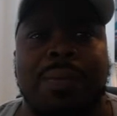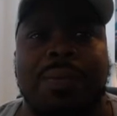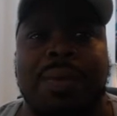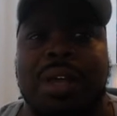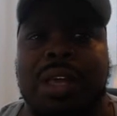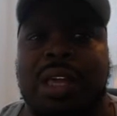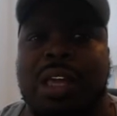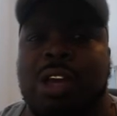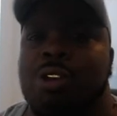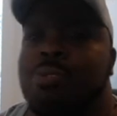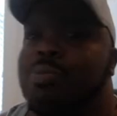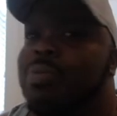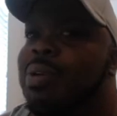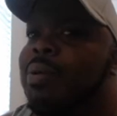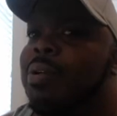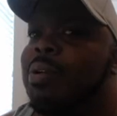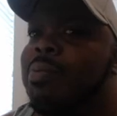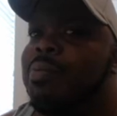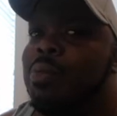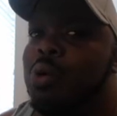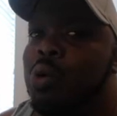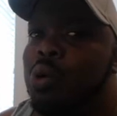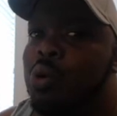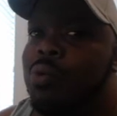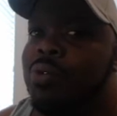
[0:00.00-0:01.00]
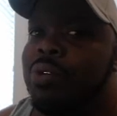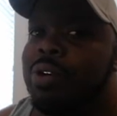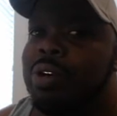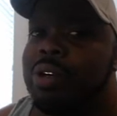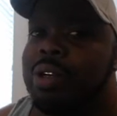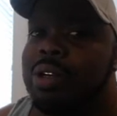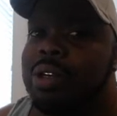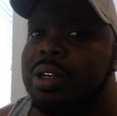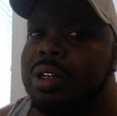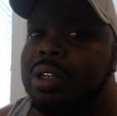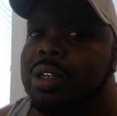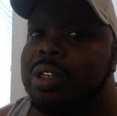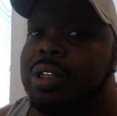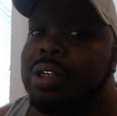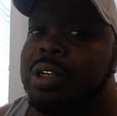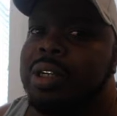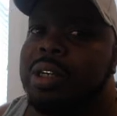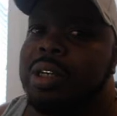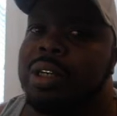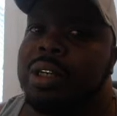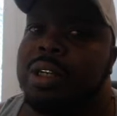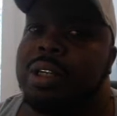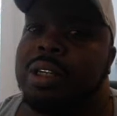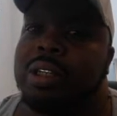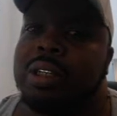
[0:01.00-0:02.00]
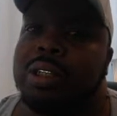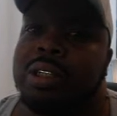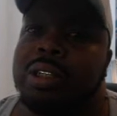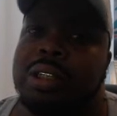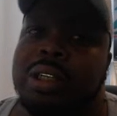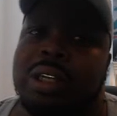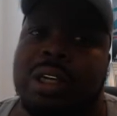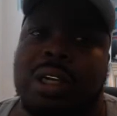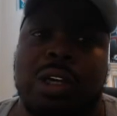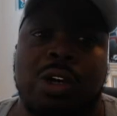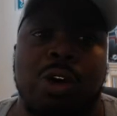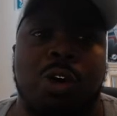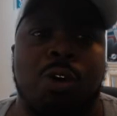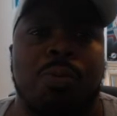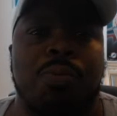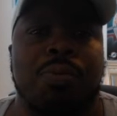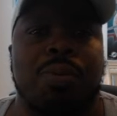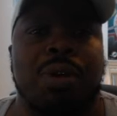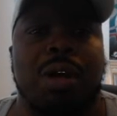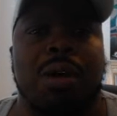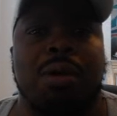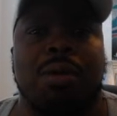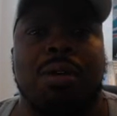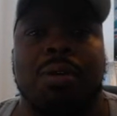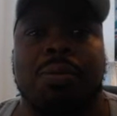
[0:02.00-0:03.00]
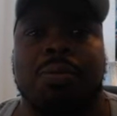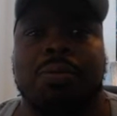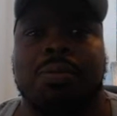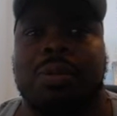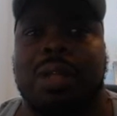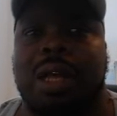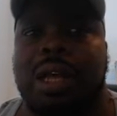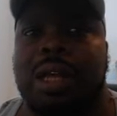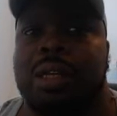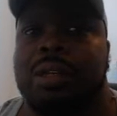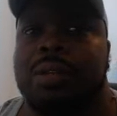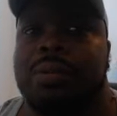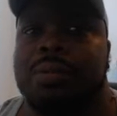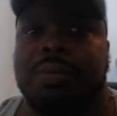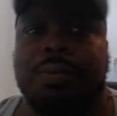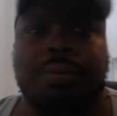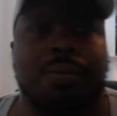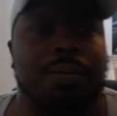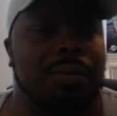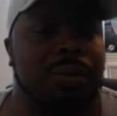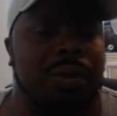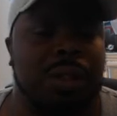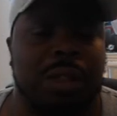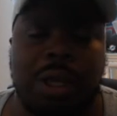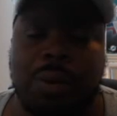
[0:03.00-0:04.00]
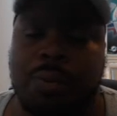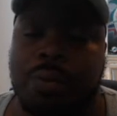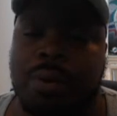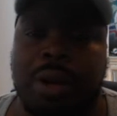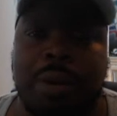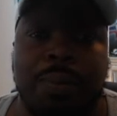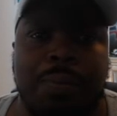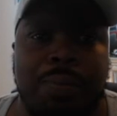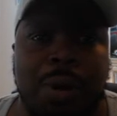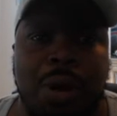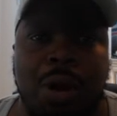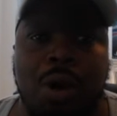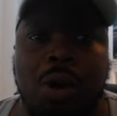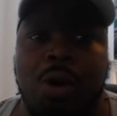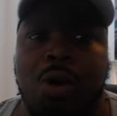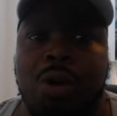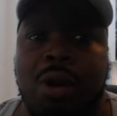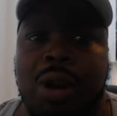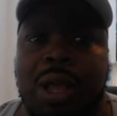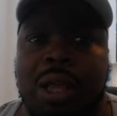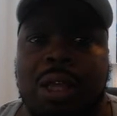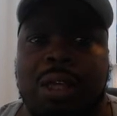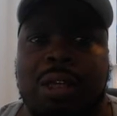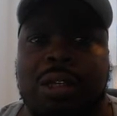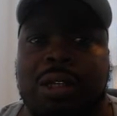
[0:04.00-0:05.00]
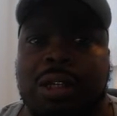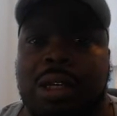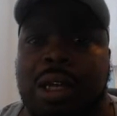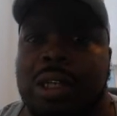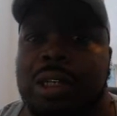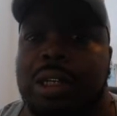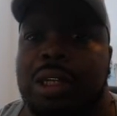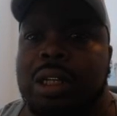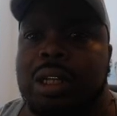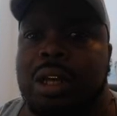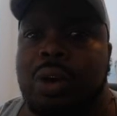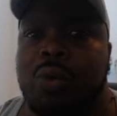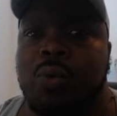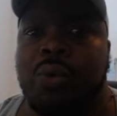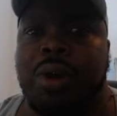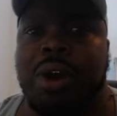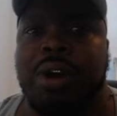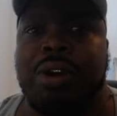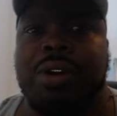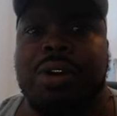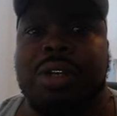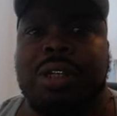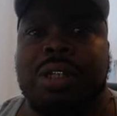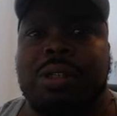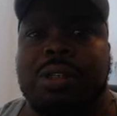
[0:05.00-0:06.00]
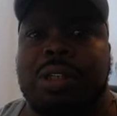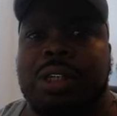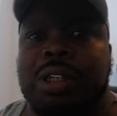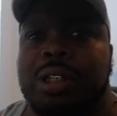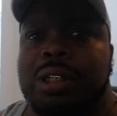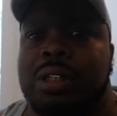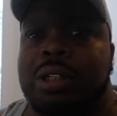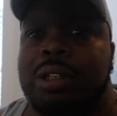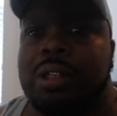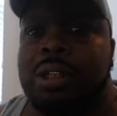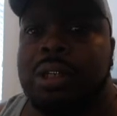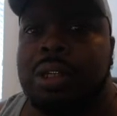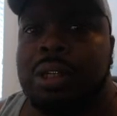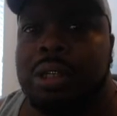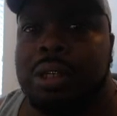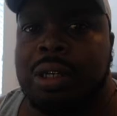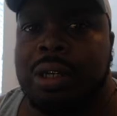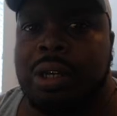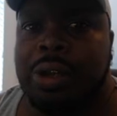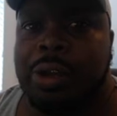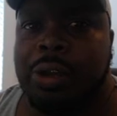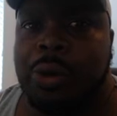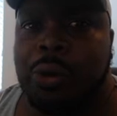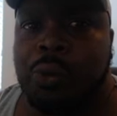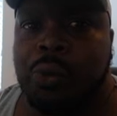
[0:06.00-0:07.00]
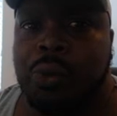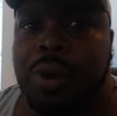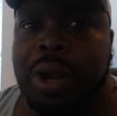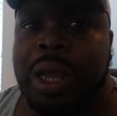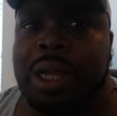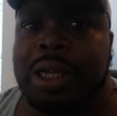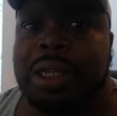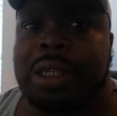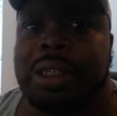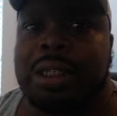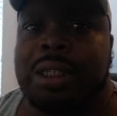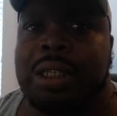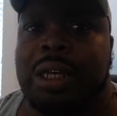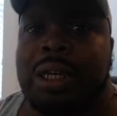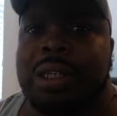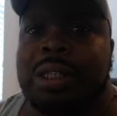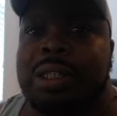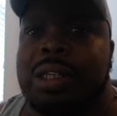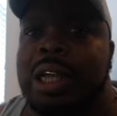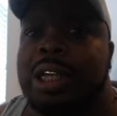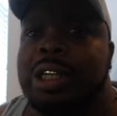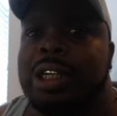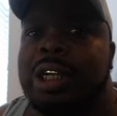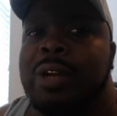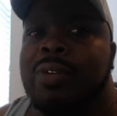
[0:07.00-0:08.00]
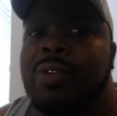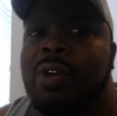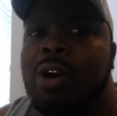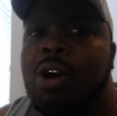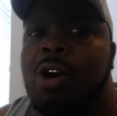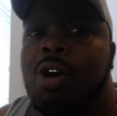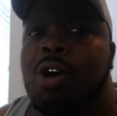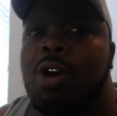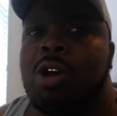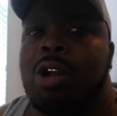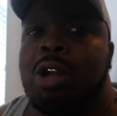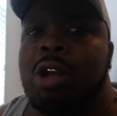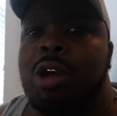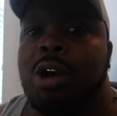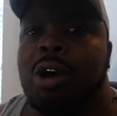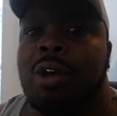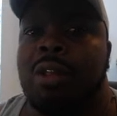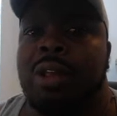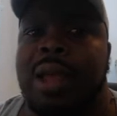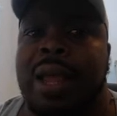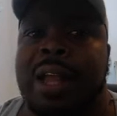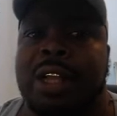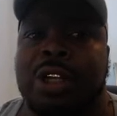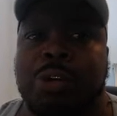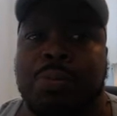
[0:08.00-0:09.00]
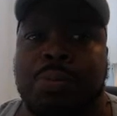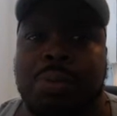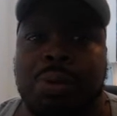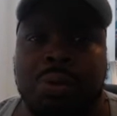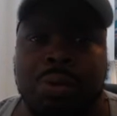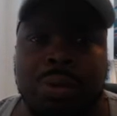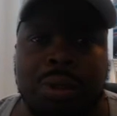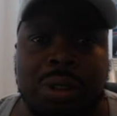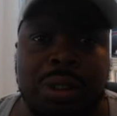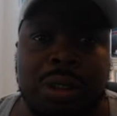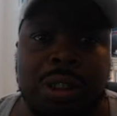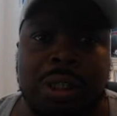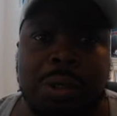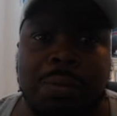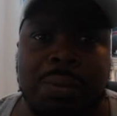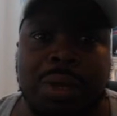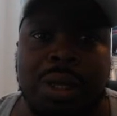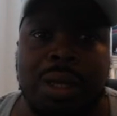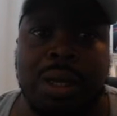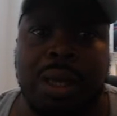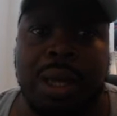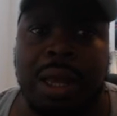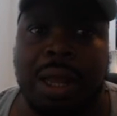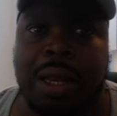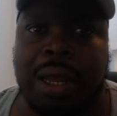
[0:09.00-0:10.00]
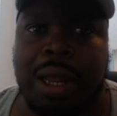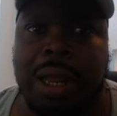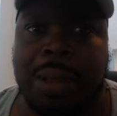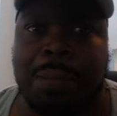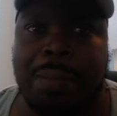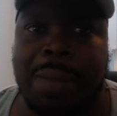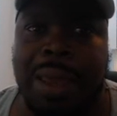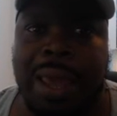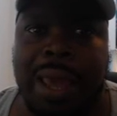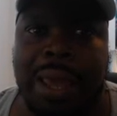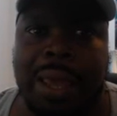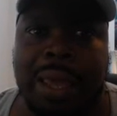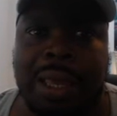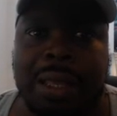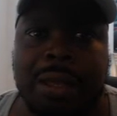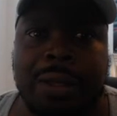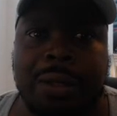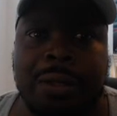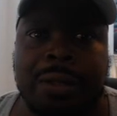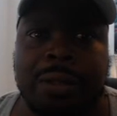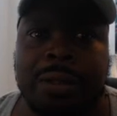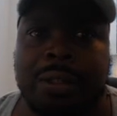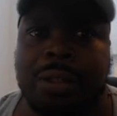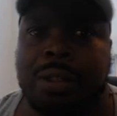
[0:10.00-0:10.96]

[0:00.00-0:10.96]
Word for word: I mean, he's going to be able to move good. He's going to be able to, like, get rid of the ball. Like, it, awareness just raises the attention of all the other attributes to me and, and man.